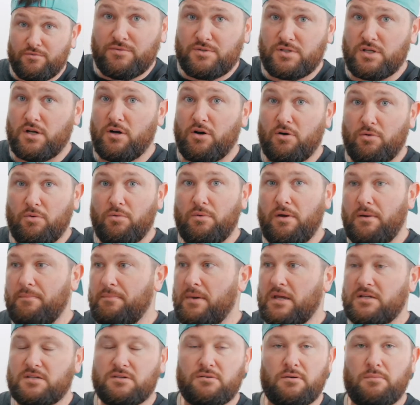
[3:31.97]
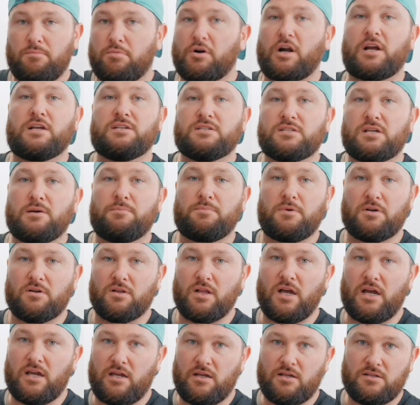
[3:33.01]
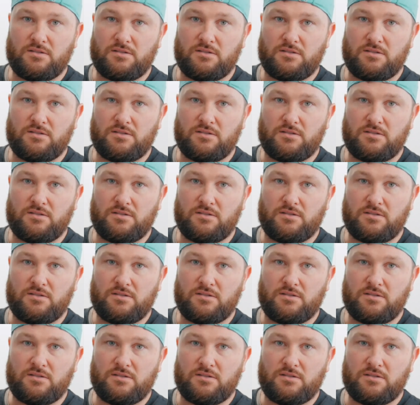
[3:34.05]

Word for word: So it basically brightens up your light.